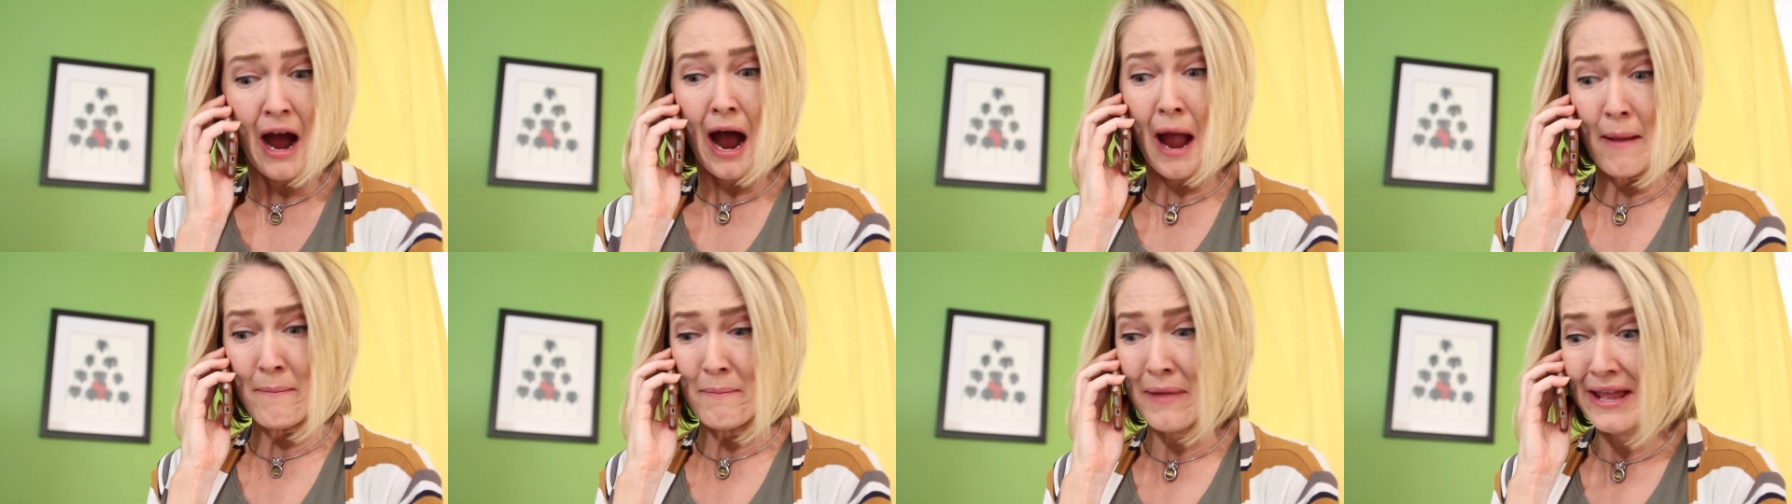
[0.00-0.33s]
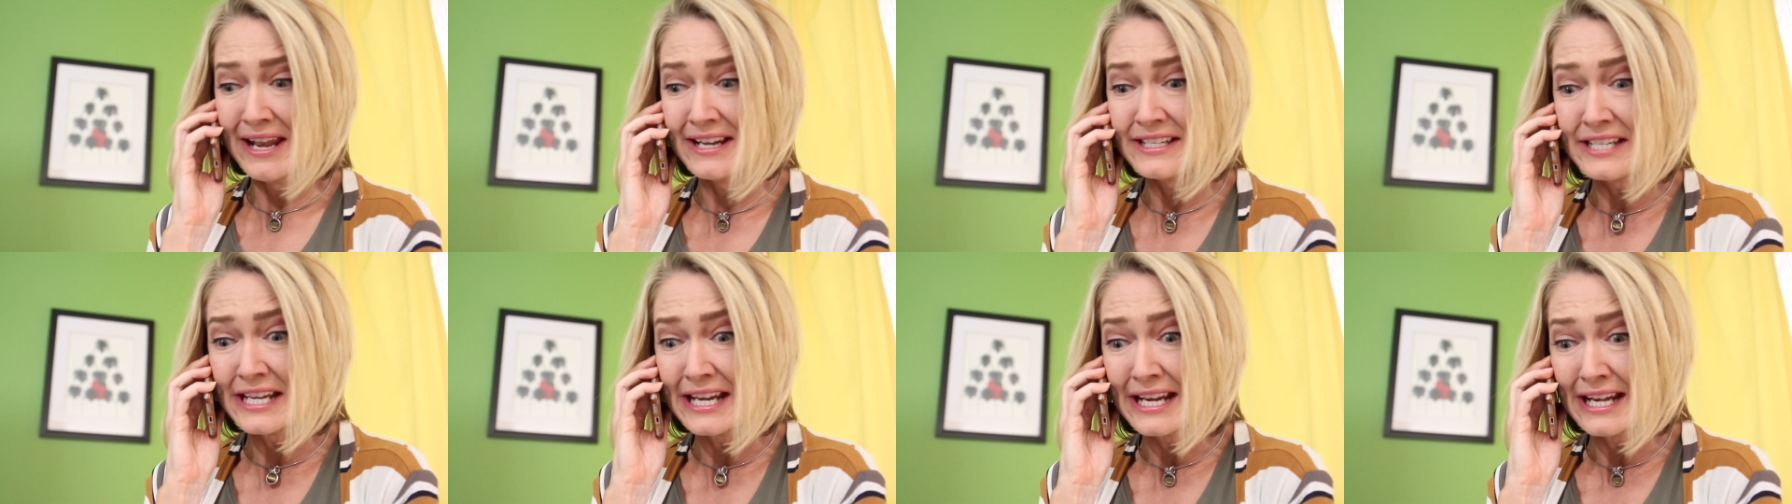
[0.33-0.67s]
I'm
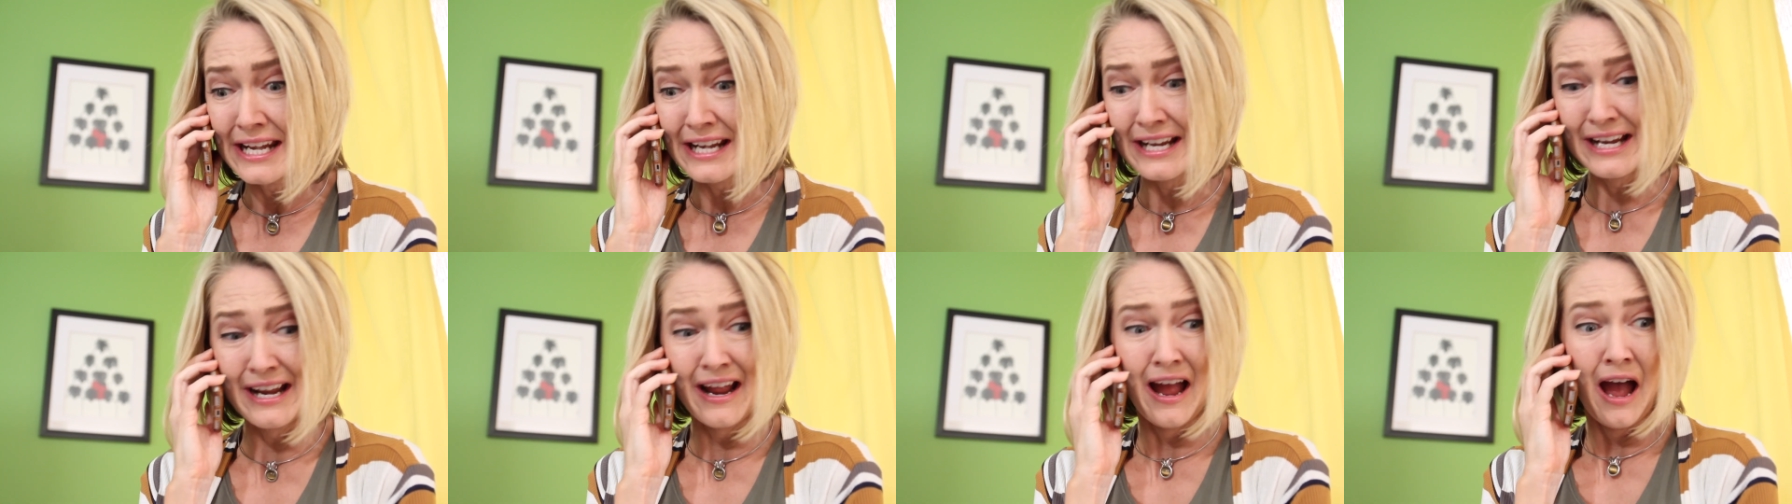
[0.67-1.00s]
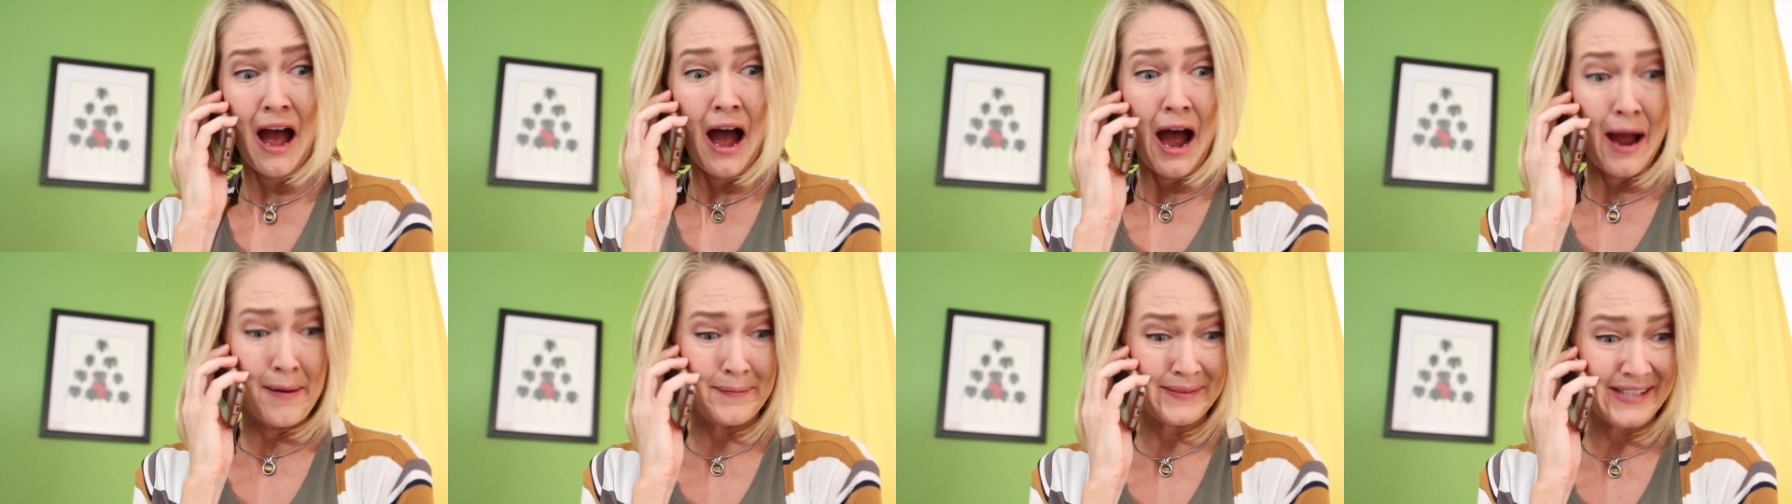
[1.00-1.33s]
meditating,
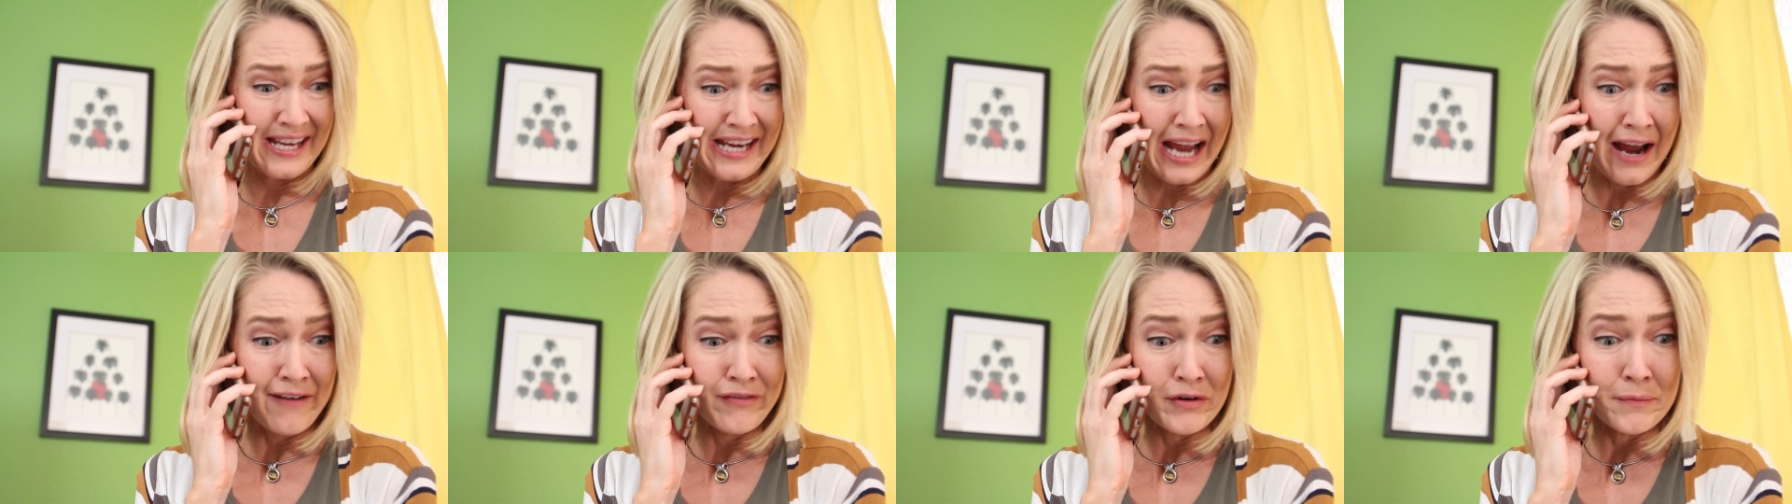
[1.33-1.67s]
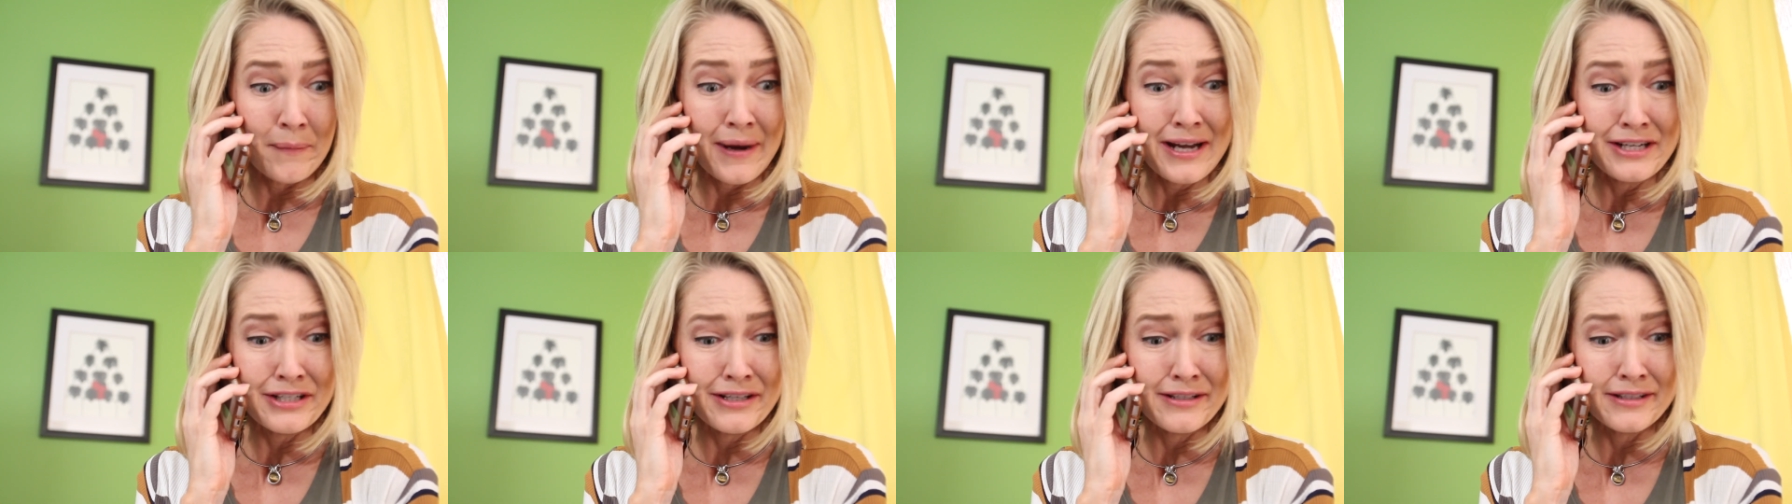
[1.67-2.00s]
I'm saying
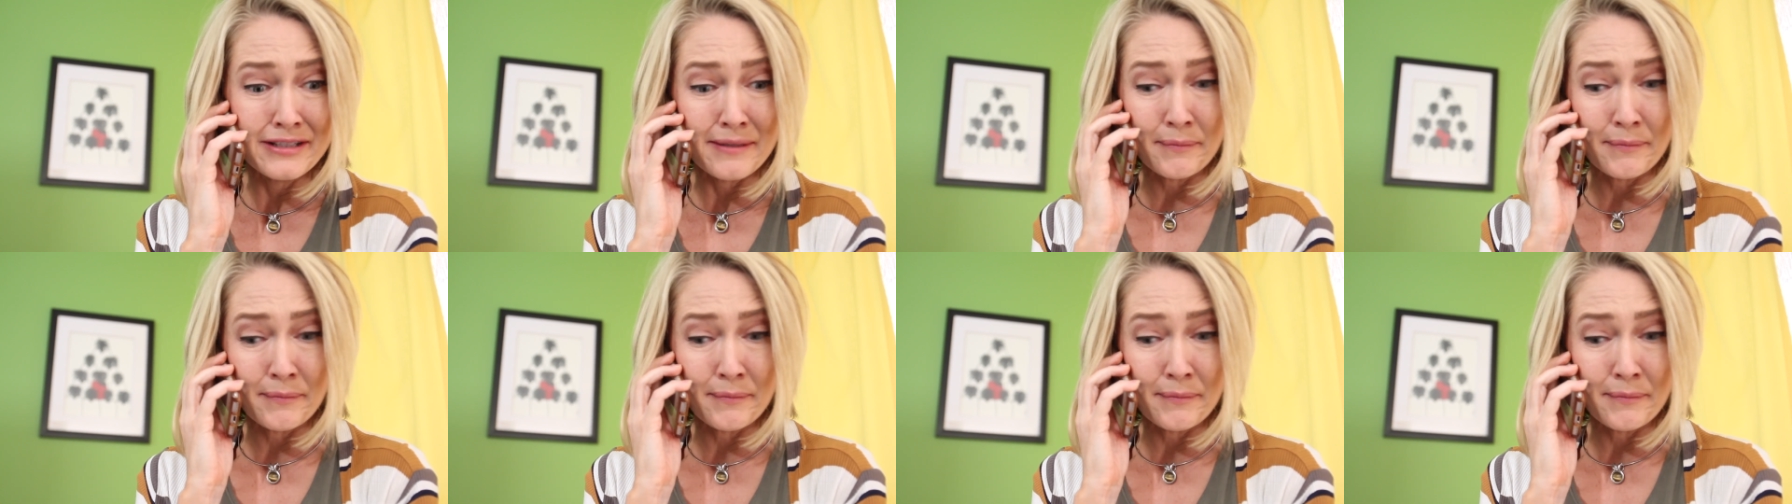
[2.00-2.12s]
affirmations,